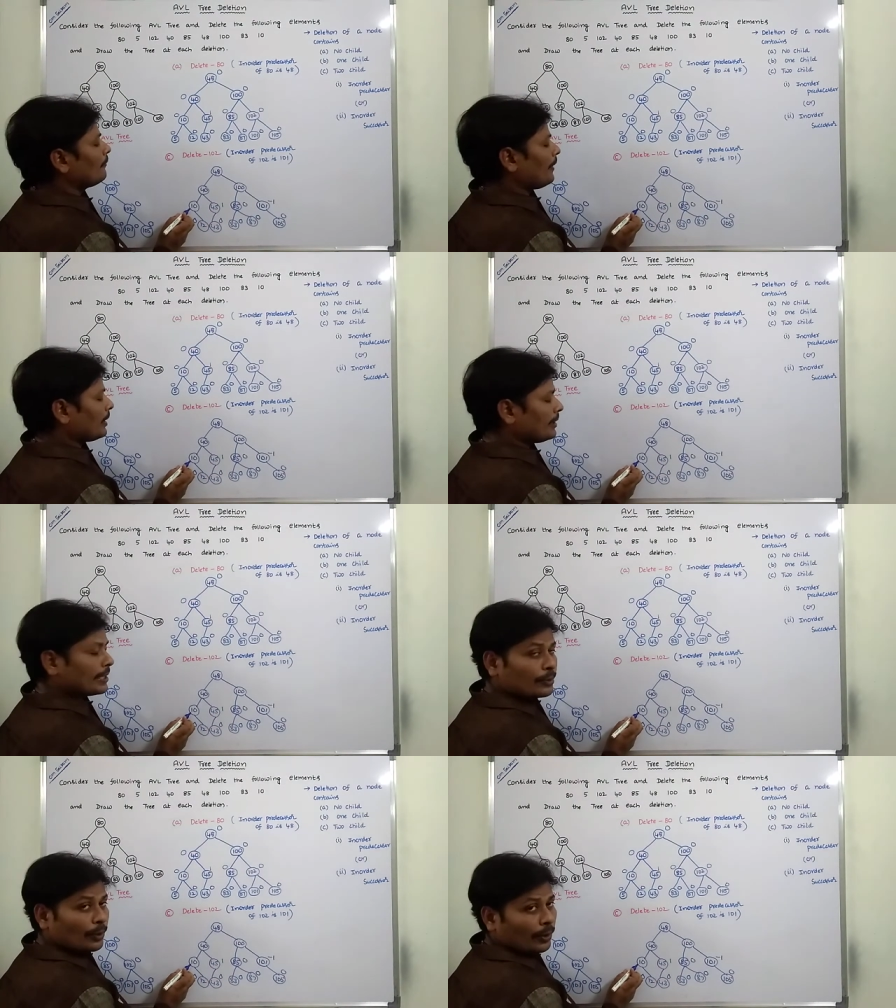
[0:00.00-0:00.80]
For
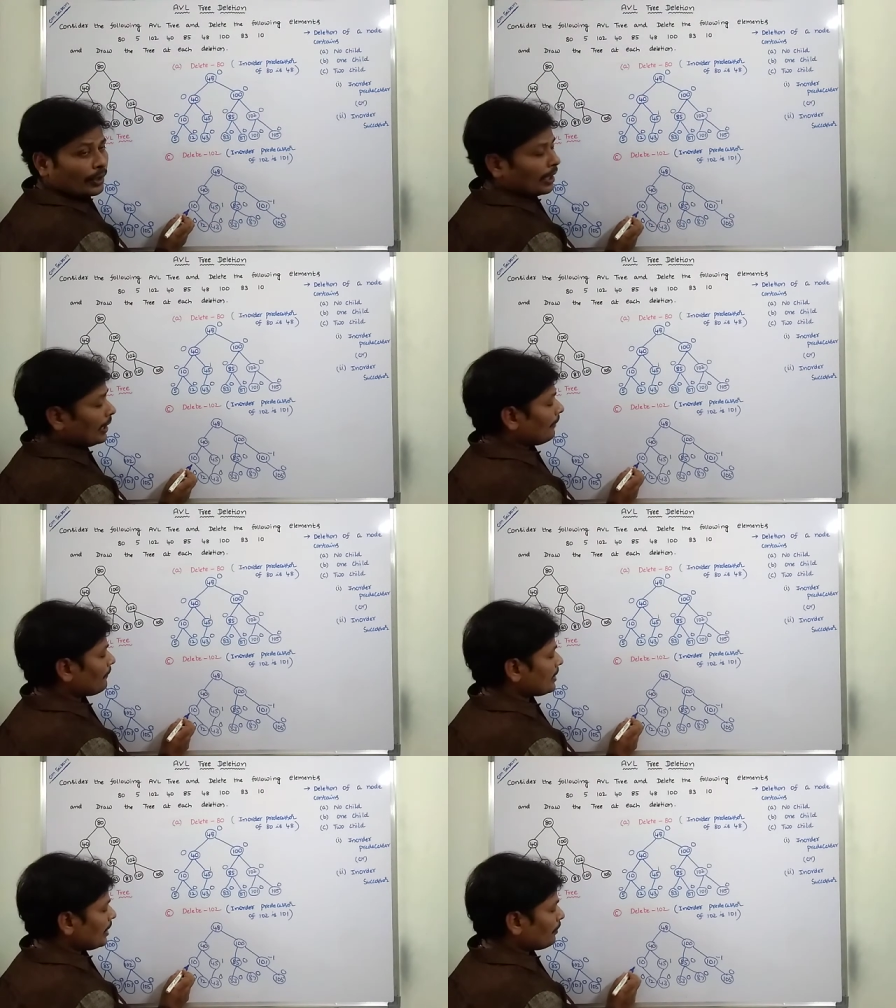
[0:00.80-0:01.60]
this node,
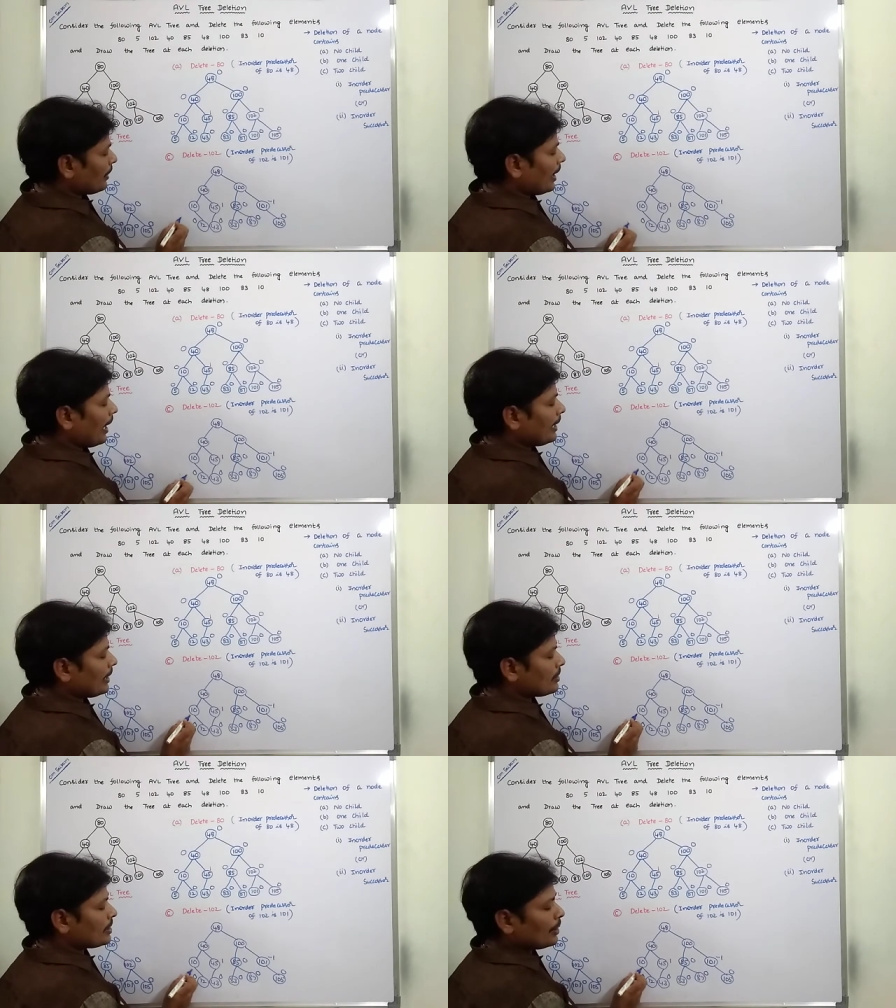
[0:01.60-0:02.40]
left subtree height
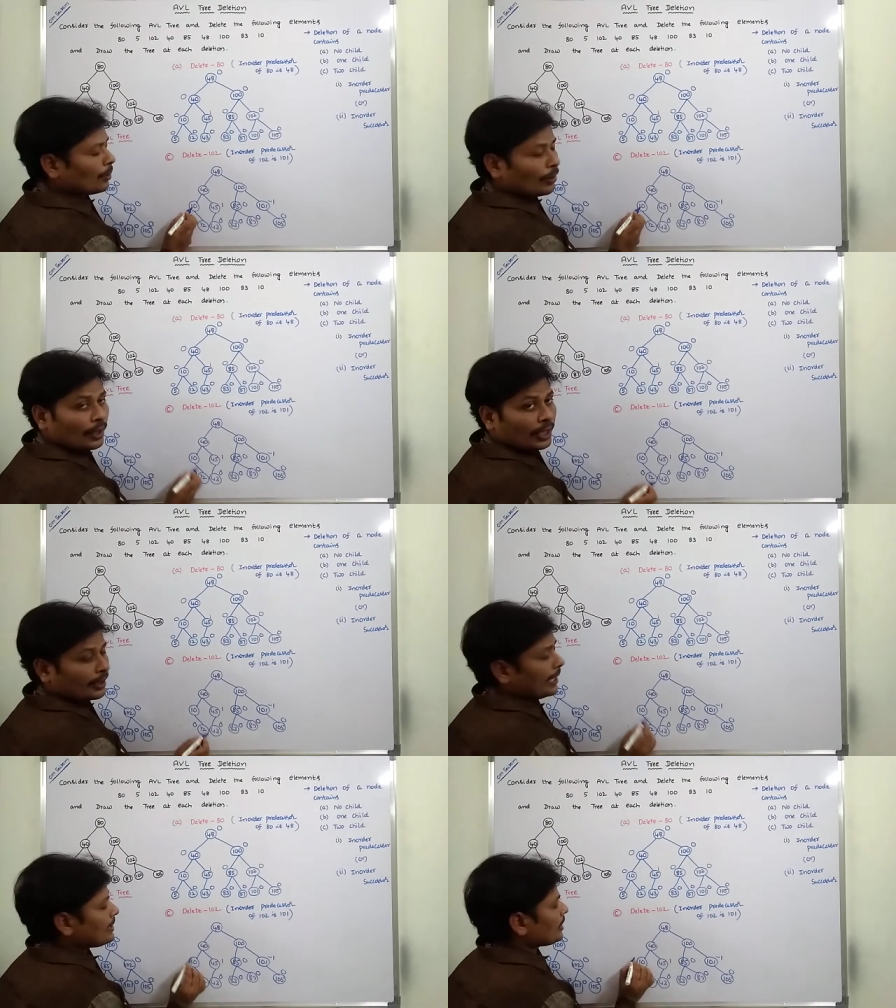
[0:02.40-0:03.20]
is zero,
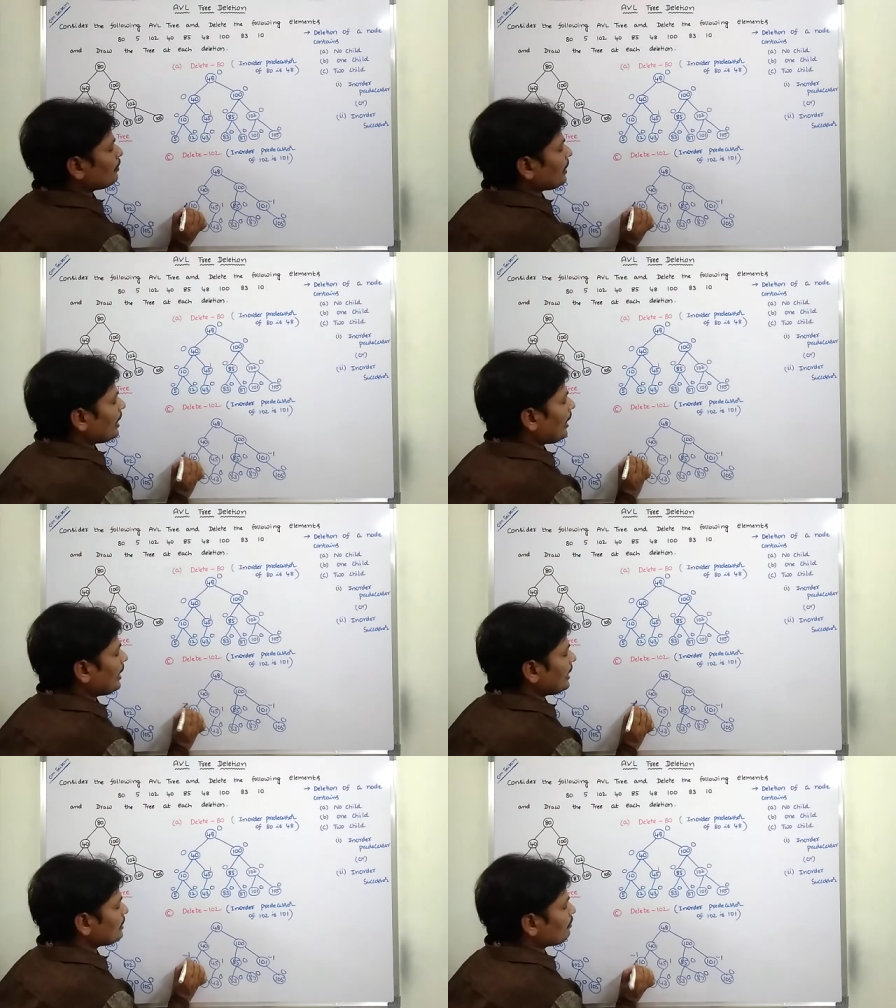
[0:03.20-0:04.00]
right subtree
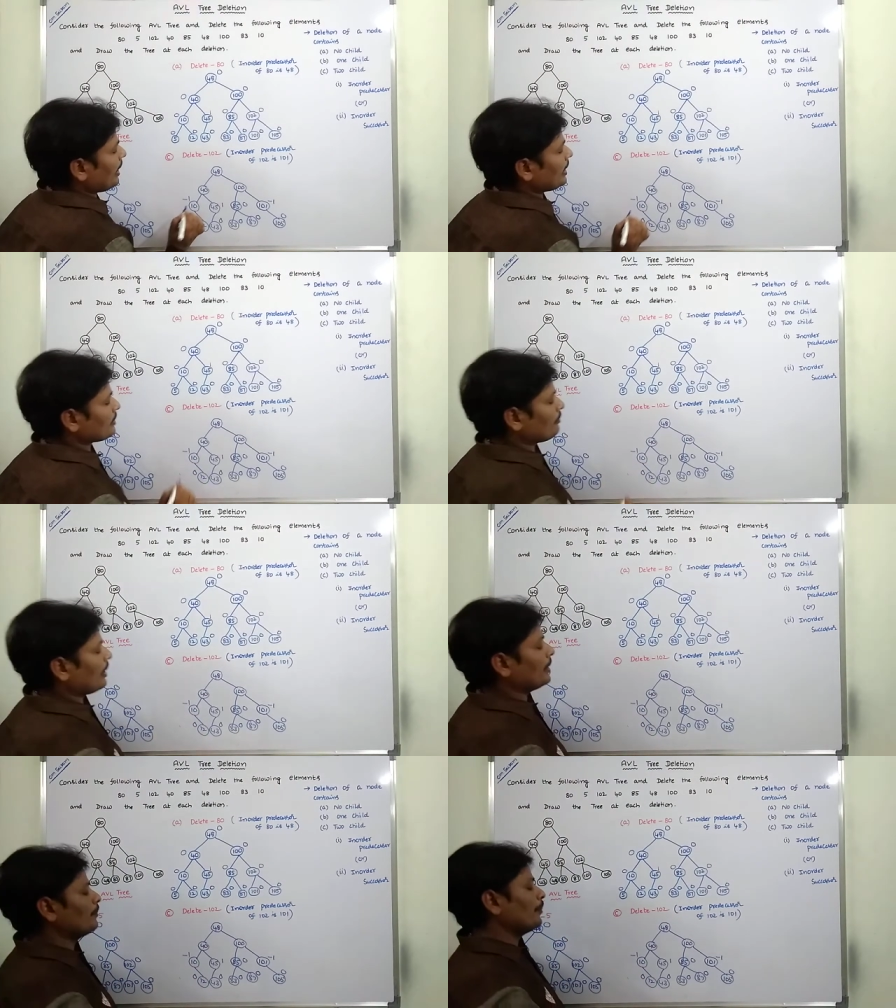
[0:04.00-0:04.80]
height is minus
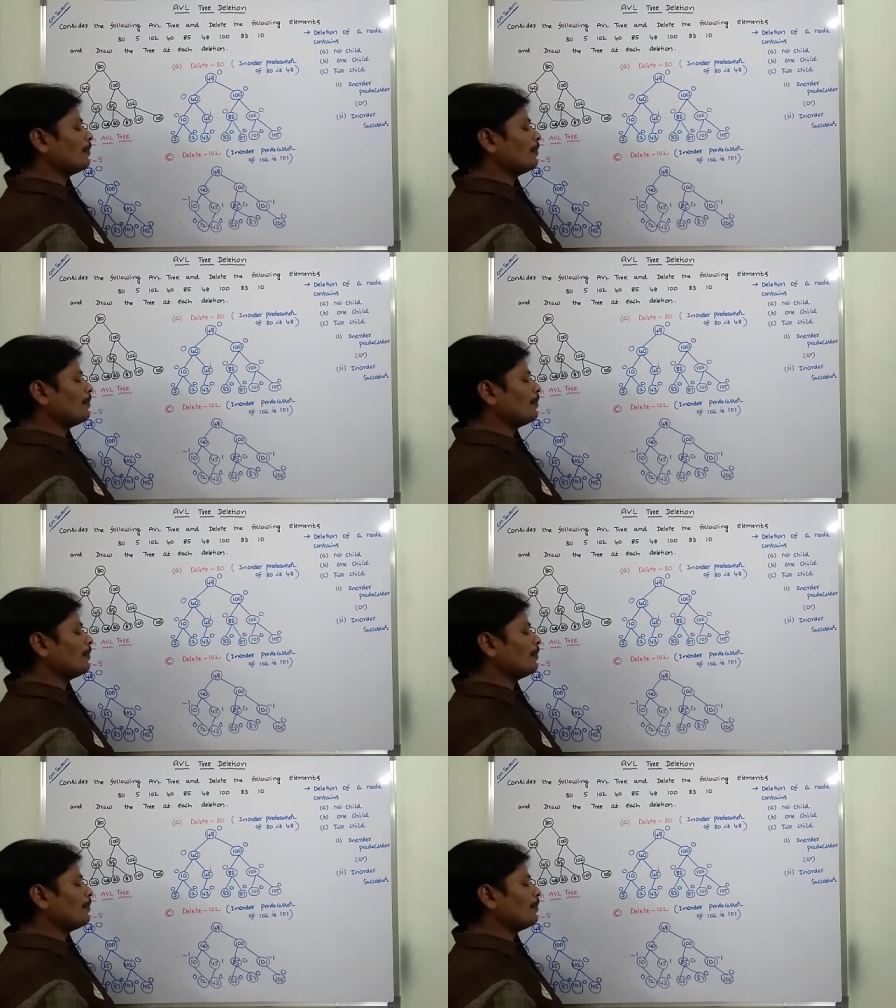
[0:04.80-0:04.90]
one.